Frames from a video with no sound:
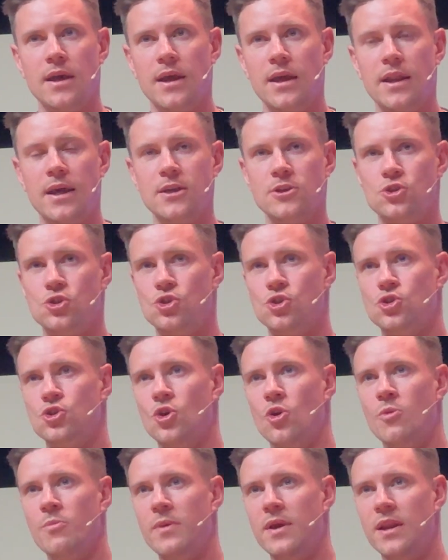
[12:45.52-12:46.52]
it has
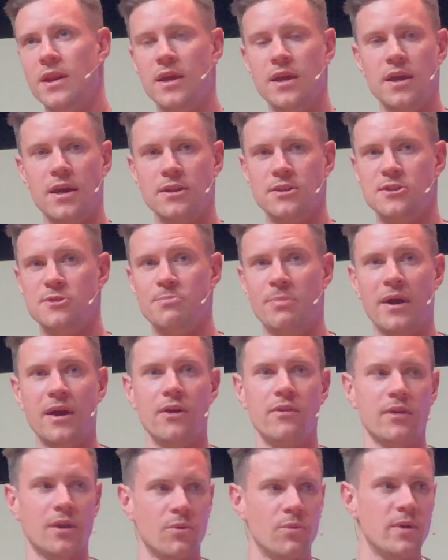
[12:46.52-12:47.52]
so many
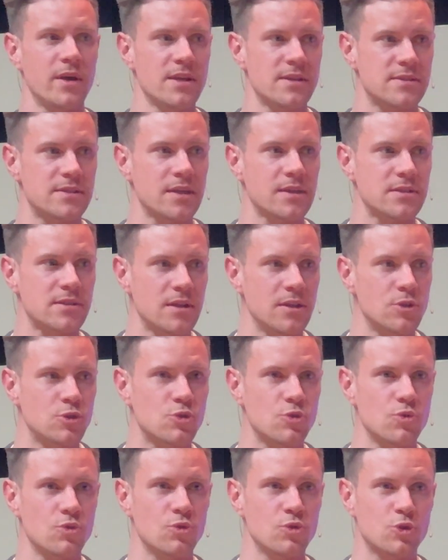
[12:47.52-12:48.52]
inspiring ways actually
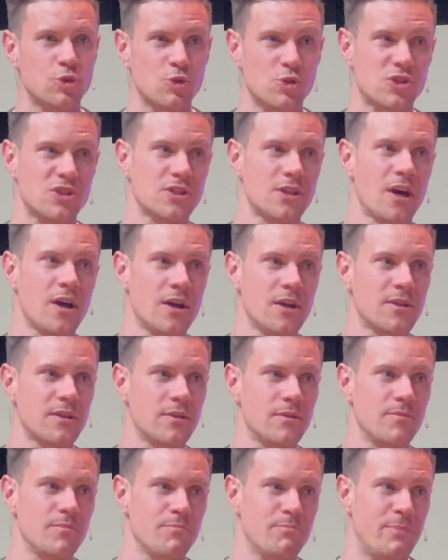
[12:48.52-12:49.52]
to, to start
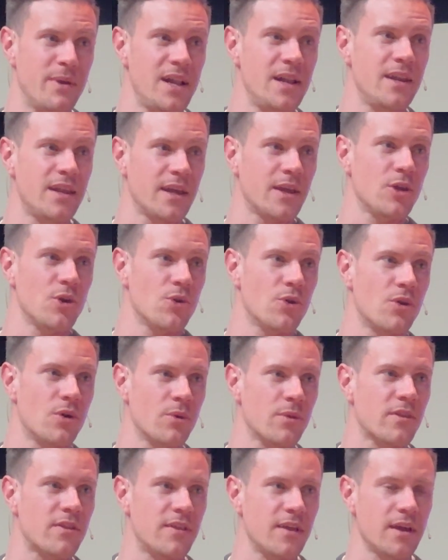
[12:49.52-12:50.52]
building your
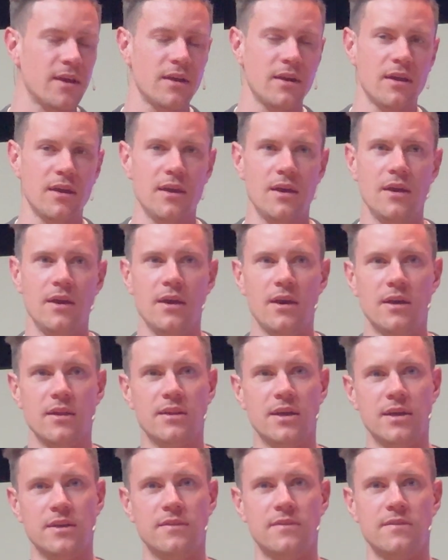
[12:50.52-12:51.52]
own thing
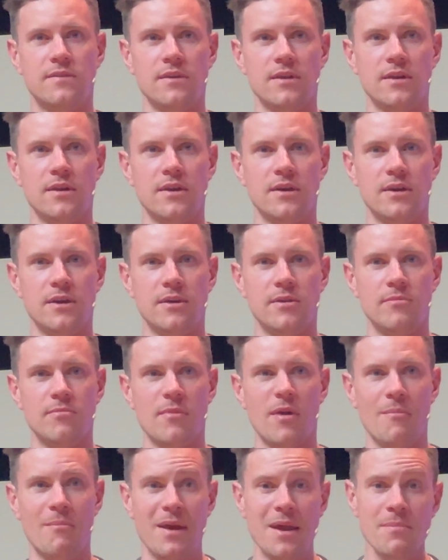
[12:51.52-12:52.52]
that uh,
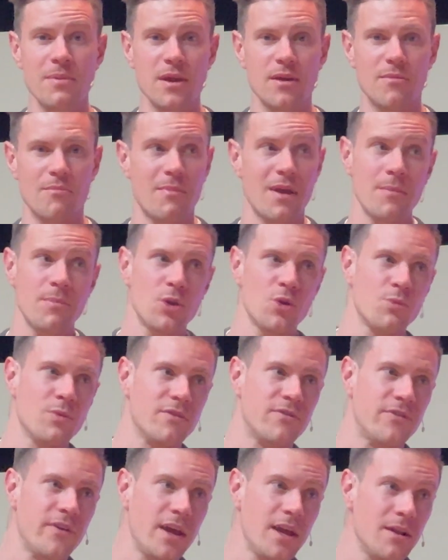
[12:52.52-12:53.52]
maybe maybe you will
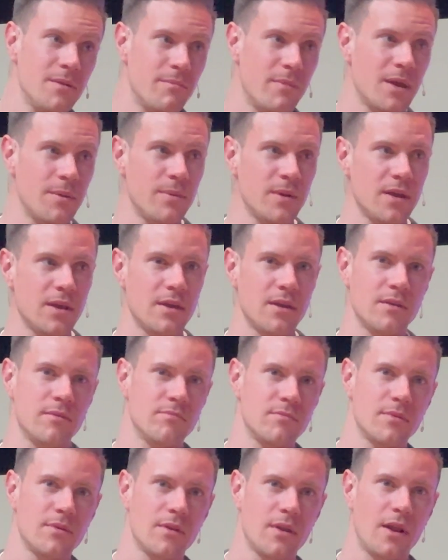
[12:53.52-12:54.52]
fail maybe
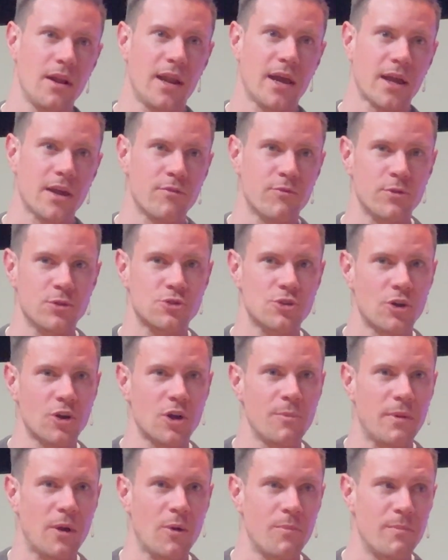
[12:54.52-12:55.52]
like if we talk
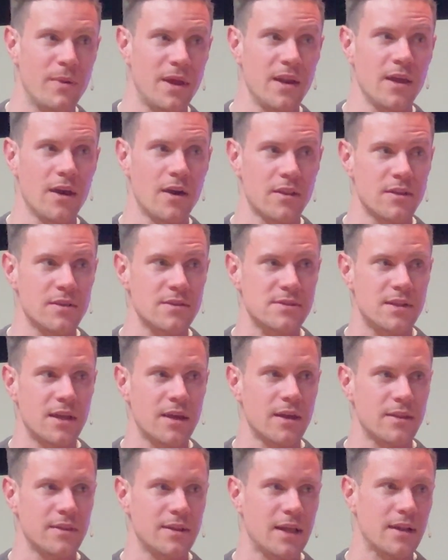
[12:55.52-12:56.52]
about many others that,
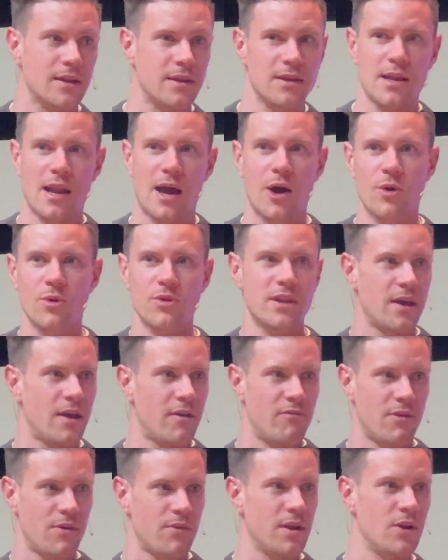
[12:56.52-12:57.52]
that now they are
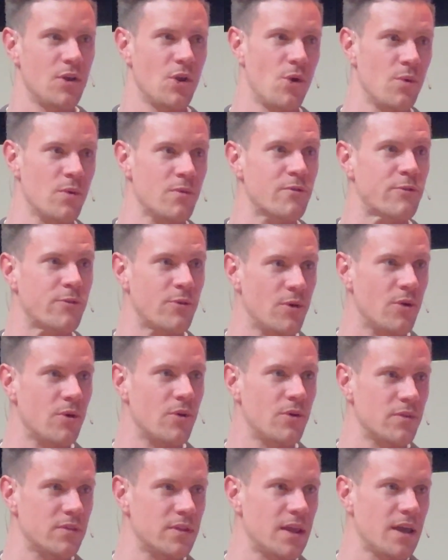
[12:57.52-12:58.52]
very known for yeah.
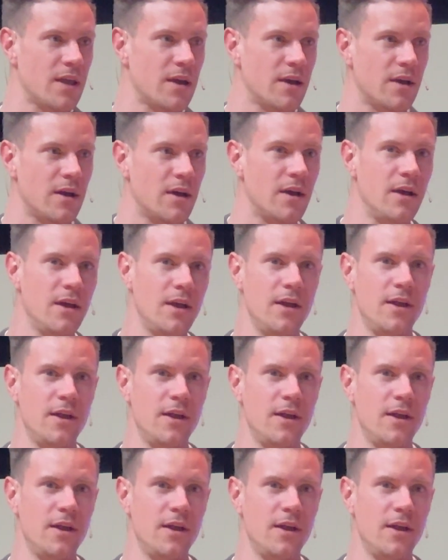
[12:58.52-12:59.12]
their,